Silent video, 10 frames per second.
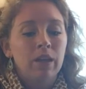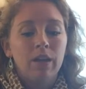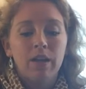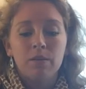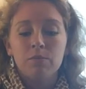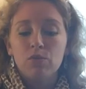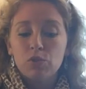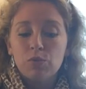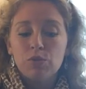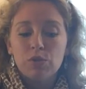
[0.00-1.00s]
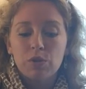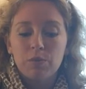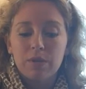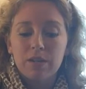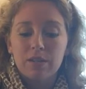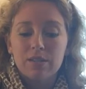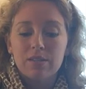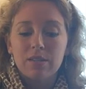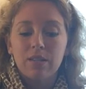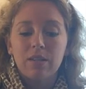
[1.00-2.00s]
Um, do so
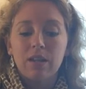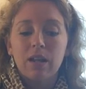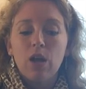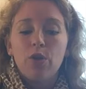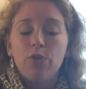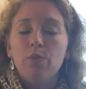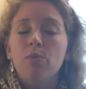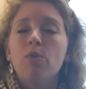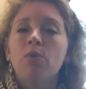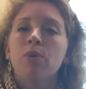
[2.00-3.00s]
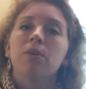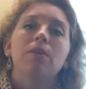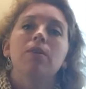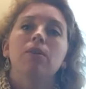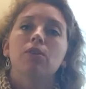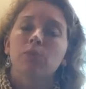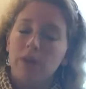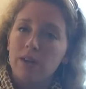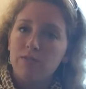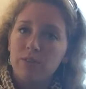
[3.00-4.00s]
because the more
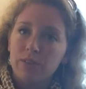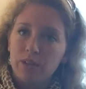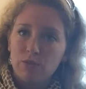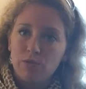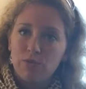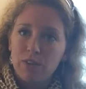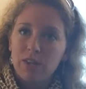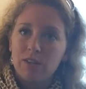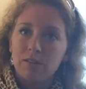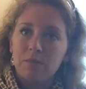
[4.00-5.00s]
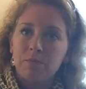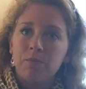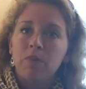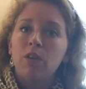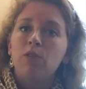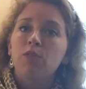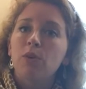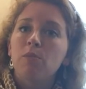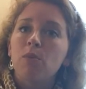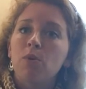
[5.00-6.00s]
grateful that you feel,
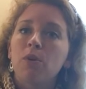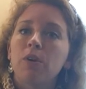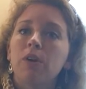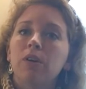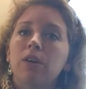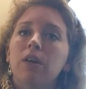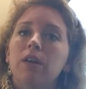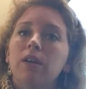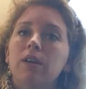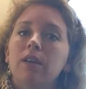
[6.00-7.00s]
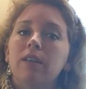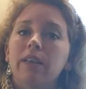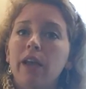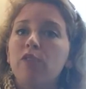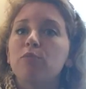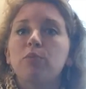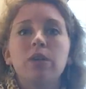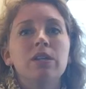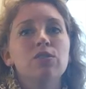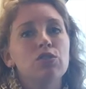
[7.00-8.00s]
the more life
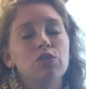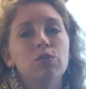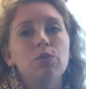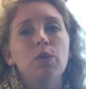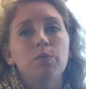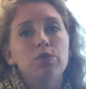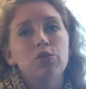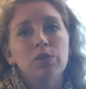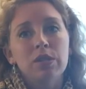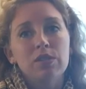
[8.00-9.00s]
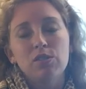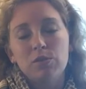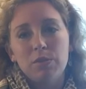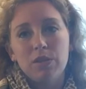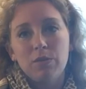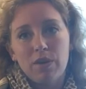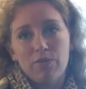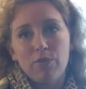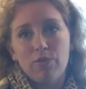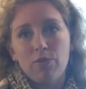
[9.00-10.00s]
brings you opportunities to be
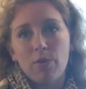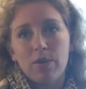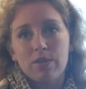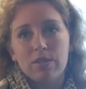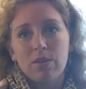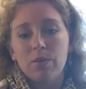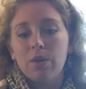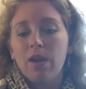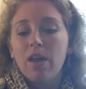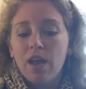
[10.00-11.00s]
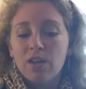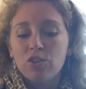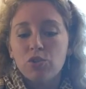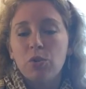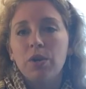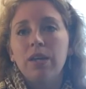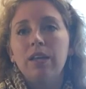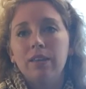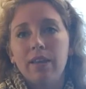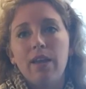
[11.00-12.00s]
grateful for. So enjoy
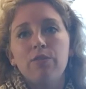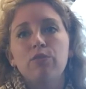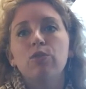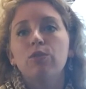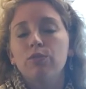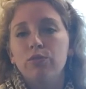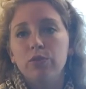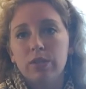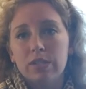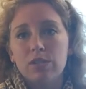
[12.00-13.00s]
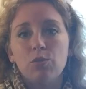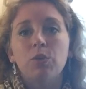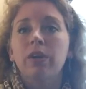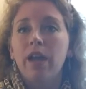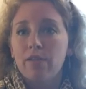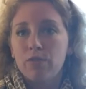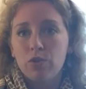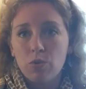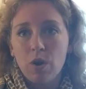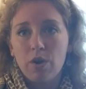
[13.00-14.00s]
life to the fullest wherever
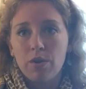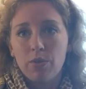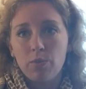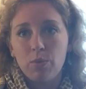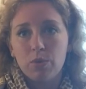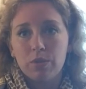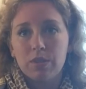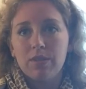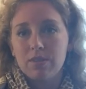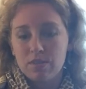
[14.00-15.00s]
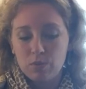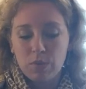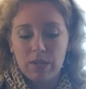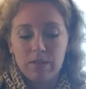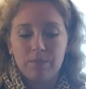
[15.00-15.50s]
you are in the world this week.